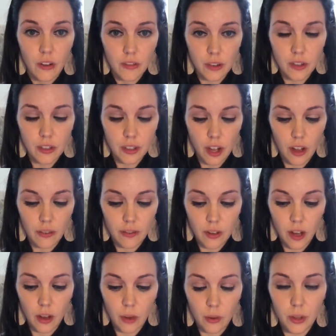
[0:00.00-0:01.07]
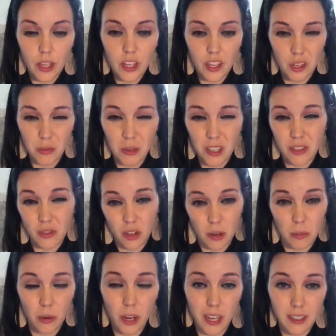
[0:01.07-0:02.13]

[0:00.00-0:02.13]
First off, not only can you make scrambled